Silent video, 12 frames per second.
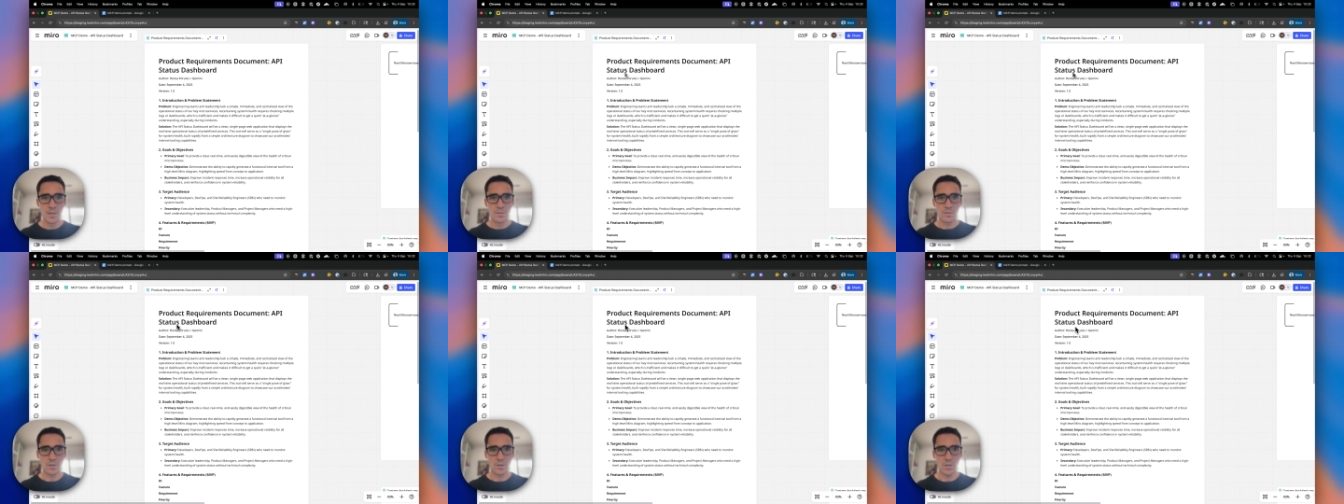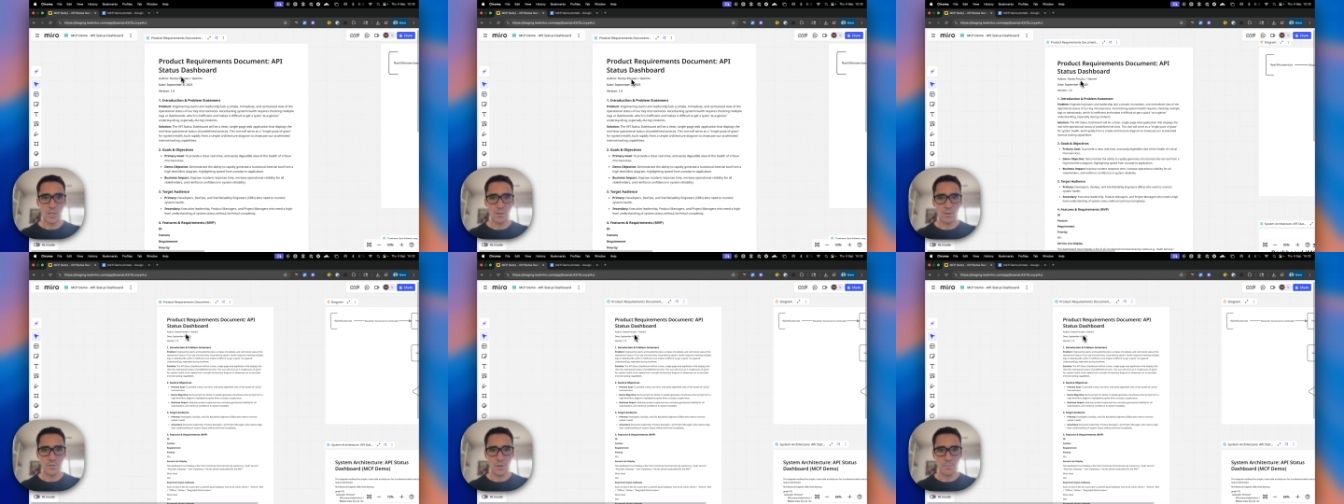So
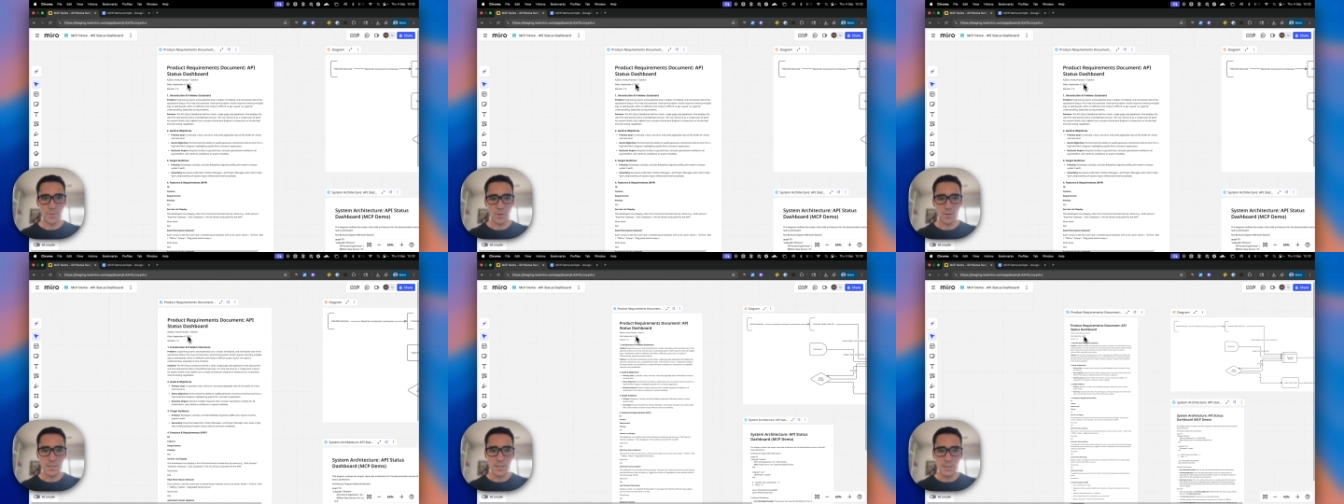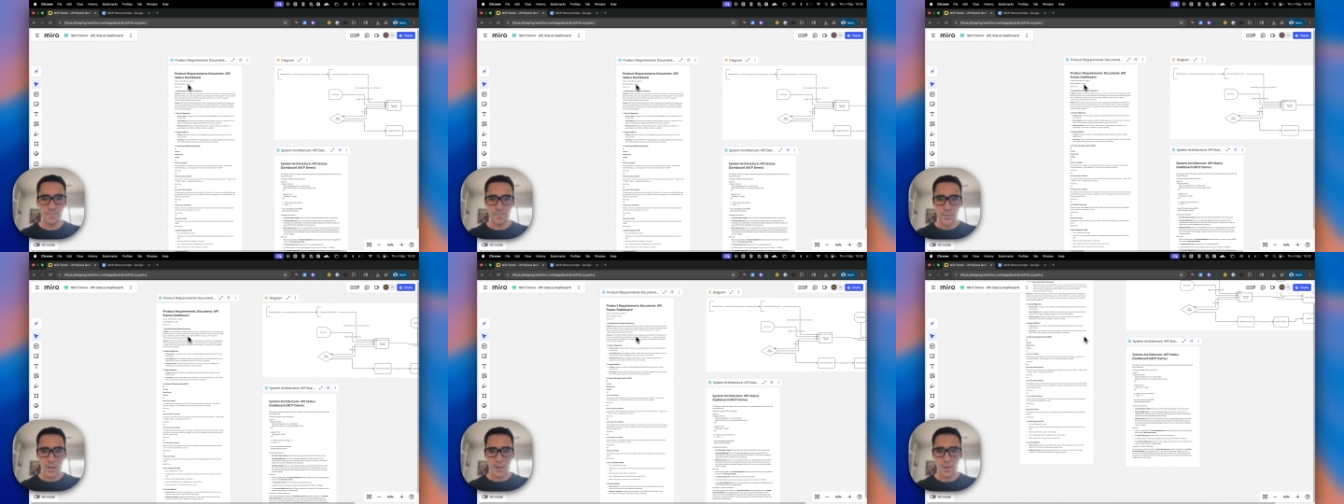here is our PRD.
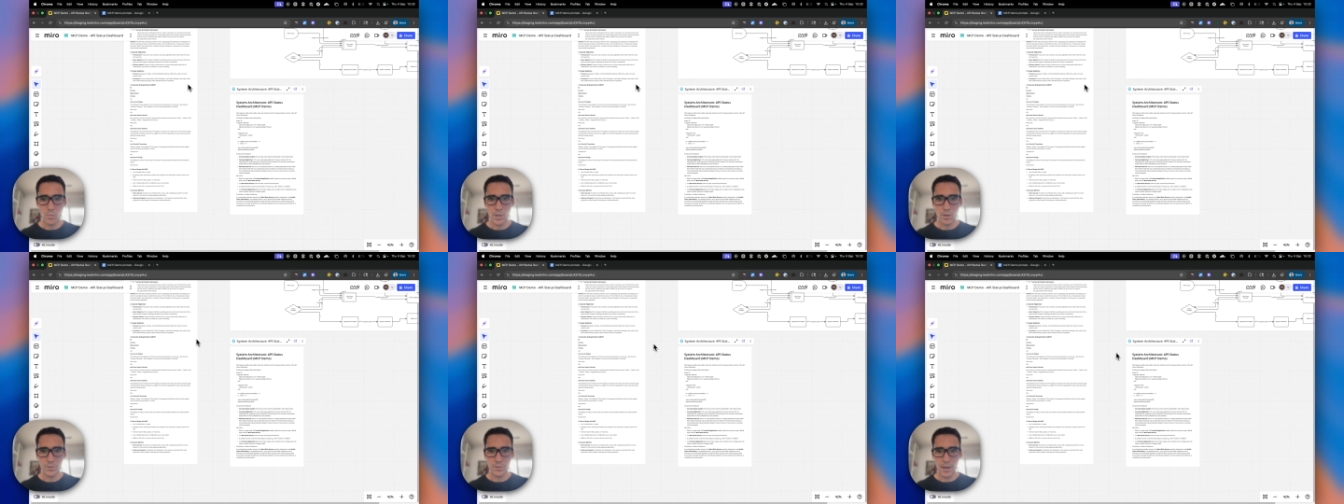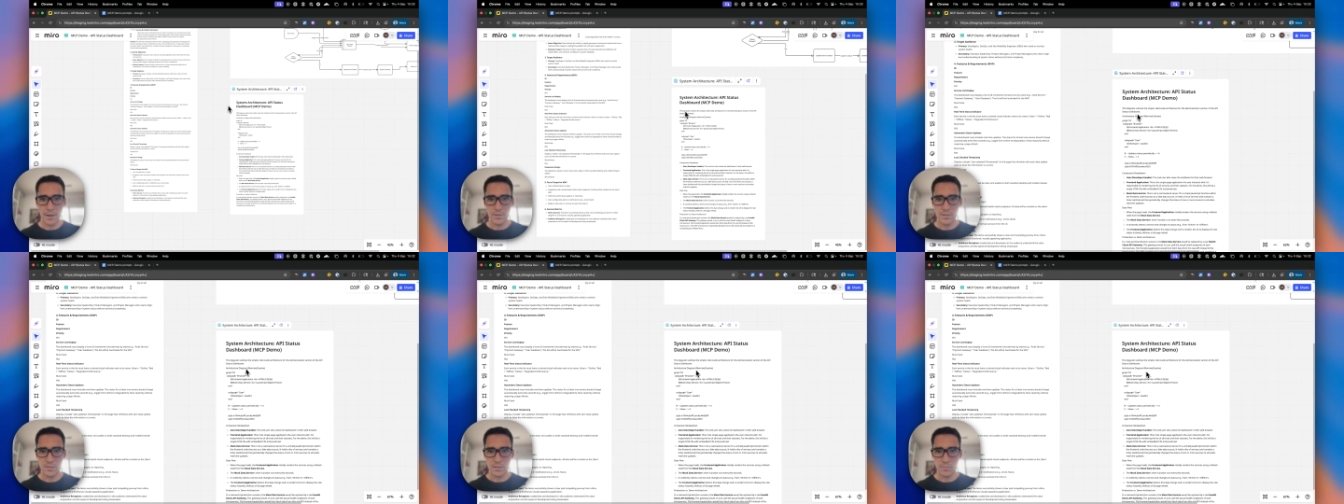And then we also have a
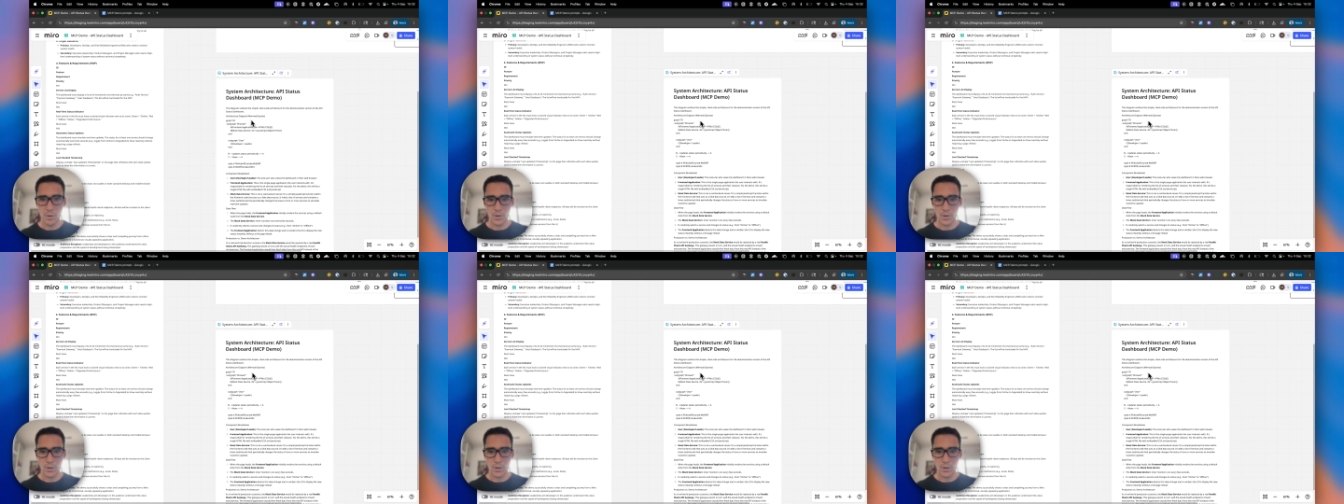system